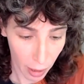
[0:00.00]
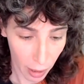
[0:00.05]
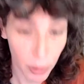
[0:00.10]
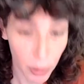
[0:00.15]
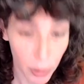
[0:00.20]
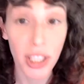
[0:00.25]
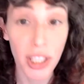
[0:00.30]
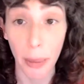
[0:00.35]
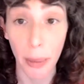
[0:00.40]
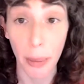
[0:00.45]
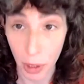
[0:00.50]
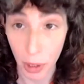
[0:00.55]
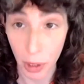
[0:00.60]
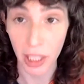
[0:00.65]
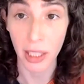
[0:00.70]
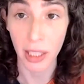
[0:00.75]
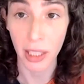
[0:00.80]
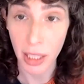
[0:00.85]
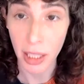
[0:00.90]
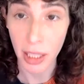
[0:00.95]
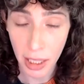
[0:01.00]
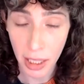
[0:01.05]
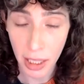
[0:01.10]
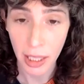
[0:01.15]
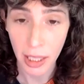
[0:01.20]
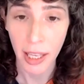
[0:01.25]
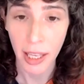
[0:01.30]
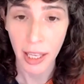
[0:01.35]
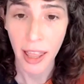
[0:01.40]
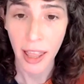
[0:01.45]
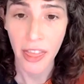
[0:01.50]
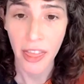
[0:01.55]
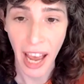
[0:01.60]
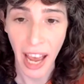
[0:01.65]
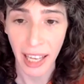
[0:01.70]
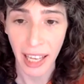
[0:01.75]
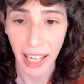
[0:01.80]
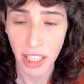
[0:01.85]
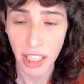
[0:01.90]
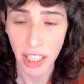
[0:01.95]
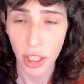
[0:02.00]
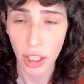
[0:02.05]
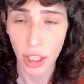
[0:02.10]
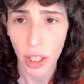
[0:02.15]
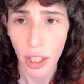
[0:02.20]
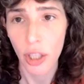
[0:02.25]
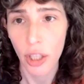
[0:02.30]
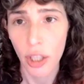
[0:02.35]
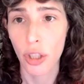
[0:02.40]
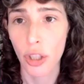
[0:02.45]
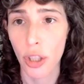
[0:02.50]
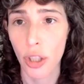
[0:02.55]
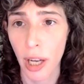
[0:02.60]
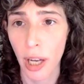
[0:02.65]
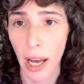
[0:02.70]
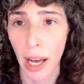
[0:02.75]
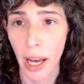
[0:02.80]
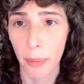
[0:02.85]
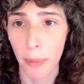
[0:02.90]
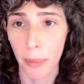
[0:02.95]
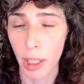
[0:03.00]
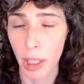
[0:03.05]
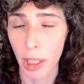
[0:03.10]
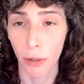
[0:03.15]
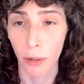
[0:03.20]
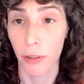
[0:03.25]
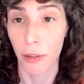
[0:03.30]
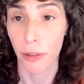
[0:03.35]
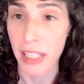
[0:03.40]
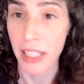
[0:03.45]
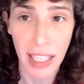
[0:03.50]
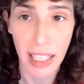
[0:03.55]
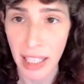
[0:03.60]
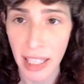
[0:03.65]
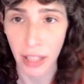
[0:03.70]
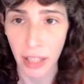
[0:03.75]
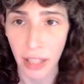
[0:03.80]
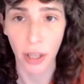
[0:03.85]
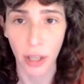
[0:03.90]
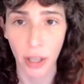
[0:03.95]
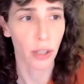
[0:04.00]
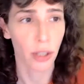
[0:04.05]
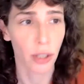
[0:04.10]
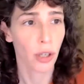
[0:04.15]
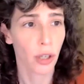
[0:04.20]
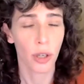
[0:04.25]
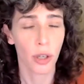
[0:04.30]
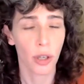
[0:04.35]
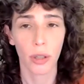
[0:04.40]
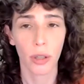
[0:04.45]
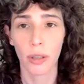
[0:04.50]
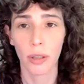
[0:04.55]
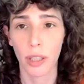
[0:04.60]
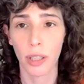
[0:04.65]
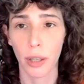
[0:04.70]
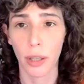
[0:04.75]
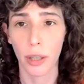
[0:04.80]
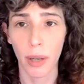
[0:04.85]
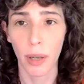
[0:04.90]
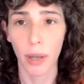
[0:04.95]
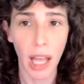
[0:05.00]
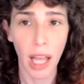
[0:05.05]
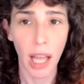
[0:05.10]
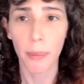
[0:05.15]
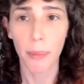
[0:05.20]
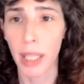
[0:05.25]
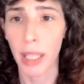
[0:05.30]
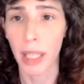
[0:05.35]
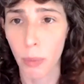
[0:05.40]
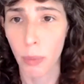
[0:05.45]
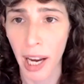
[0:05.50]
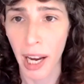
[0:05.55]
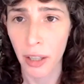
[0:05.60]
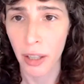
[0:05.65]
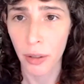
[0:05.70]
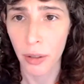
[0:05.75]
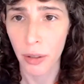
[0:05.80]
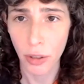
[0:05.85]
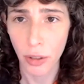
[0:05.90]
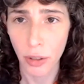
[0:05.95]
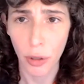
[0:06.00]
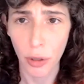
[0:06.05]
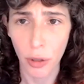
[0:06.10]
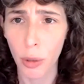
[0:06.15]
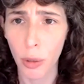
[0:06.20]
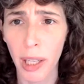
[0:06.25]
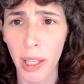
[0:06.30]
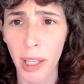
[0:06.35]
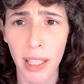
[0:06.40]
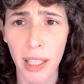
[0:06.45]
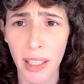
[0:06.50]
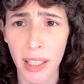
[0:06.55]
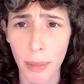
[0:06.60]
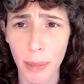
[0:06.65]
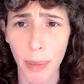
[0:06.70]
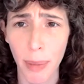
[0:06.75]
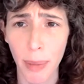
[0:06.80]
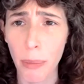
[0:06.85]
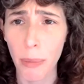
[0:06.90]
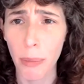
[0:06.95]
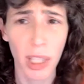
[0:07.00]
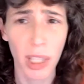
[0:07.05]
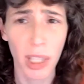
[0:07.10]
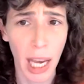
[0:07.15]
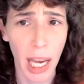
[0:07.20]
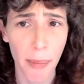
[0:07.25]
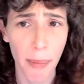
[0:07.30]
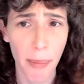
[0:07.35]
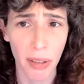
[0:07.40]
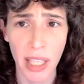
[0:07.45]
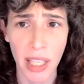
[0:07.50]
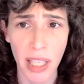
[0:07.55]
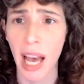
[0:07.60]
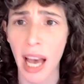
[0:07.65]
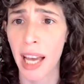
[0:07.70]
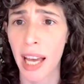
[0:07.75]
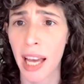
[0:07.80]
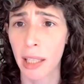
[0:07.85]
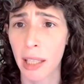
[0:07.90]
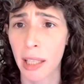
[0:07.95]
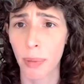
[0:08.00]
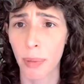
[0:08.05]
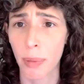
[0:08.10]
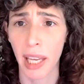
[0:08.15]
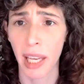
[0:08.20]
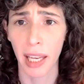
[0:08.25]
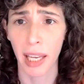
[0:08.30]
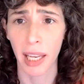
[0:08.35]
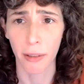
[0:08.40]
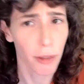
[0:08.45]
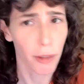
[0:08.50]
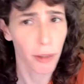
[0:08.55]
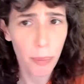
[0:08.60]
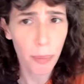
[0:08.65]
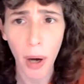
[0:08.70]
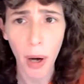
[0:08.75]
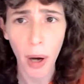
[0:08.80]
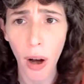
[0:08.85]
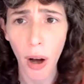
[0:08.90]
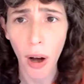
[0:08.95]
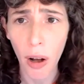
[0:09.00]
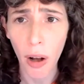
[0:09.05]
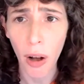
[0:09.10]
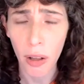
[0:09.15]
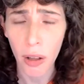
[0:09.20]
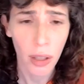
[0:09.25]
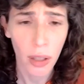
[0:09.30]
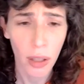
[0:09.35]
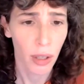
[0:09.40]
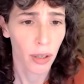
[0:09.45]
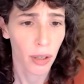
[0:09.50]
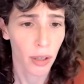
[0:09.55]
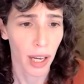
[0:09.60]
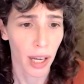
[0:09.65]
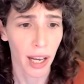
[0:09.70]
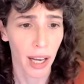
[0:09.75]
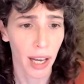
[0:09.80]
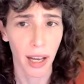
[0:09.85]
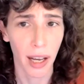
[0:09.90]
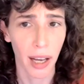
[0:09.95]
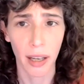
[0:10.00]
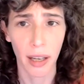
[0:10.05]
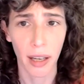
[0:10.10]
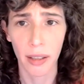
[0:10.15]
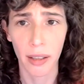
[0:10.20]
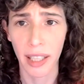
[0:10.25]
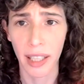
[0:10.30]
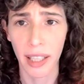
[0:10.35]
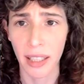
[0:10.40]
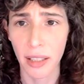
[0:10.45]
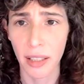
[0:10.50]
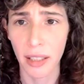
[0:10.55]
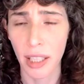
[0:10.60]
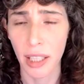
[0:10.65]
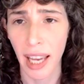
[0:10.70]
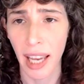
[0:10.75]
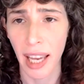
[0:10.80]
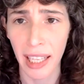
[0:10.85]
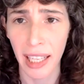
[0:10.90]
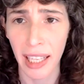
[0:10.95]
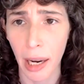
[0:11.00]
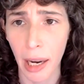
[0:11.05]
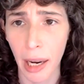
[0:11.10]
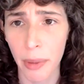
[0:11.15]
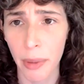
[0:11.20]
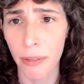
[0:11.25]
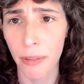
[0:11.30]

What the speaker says: presumptions that, you know, for instance, I thought, you know, Alabi, why don't you want to spend more time outside playing football and hanging out with